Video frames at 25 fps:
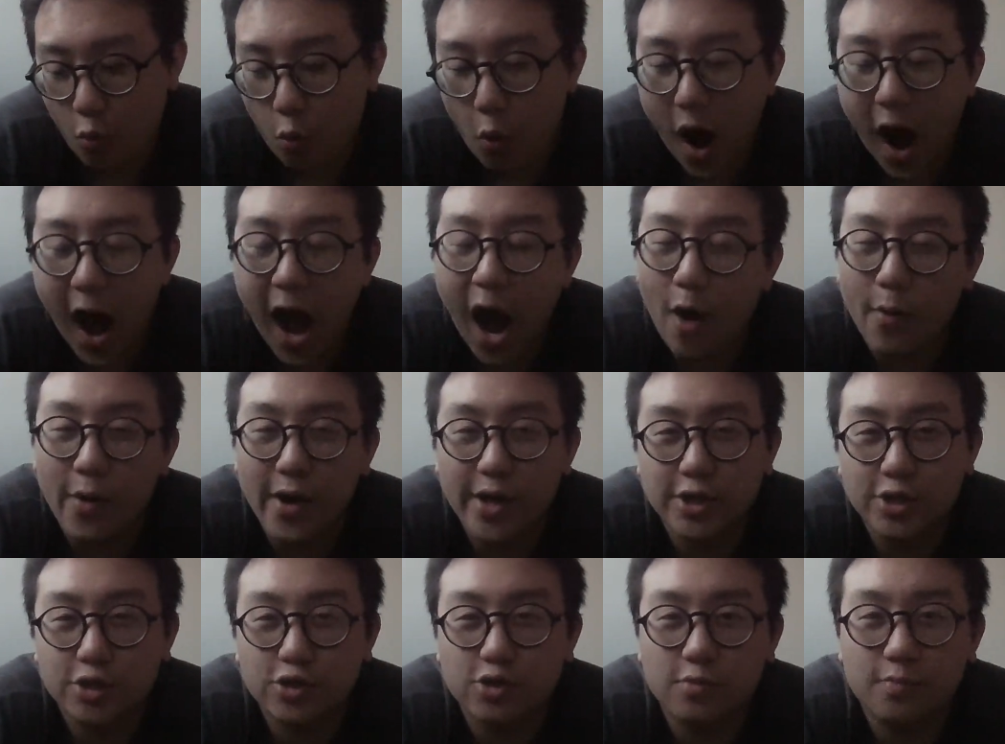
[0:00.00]
How
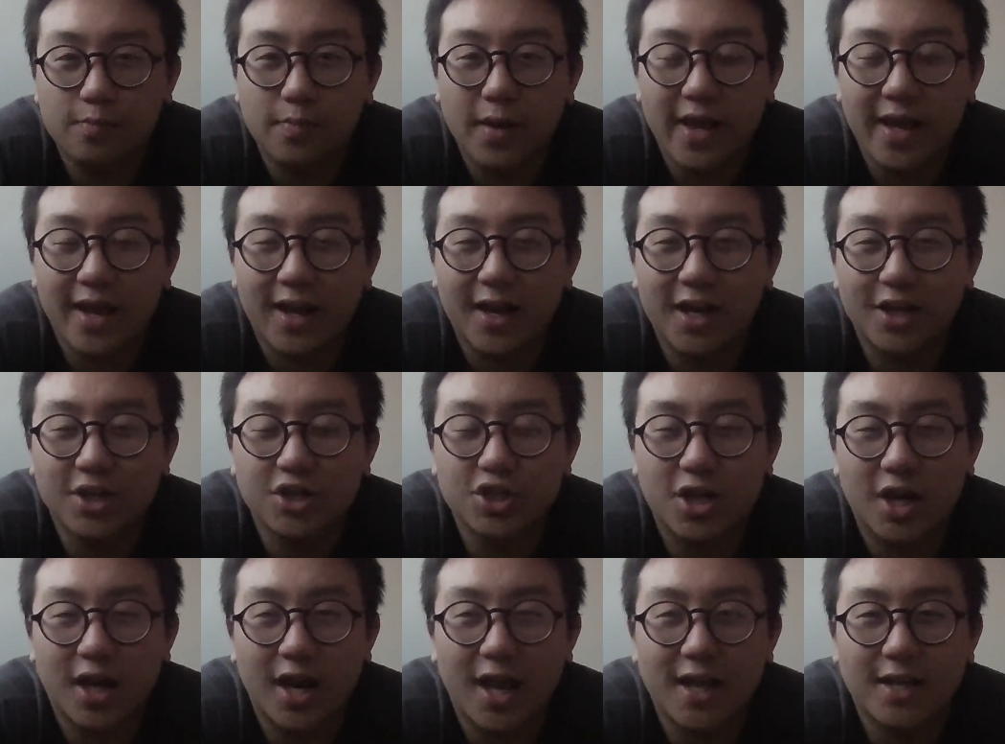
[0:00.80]
I stopped playing Clash
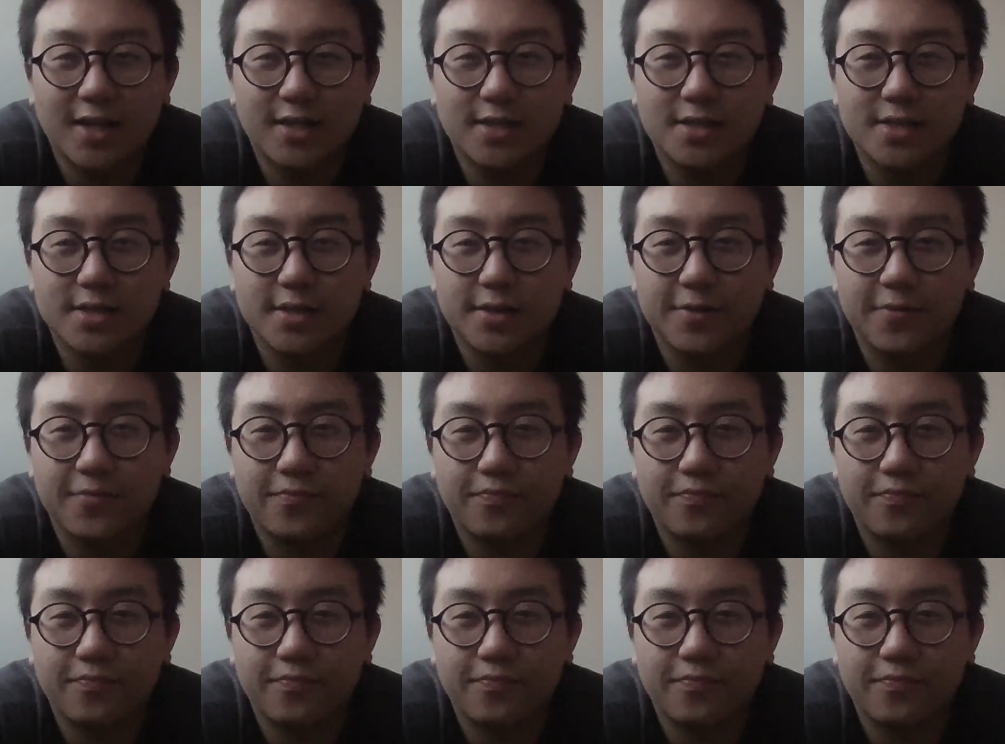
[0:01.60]
of Clans.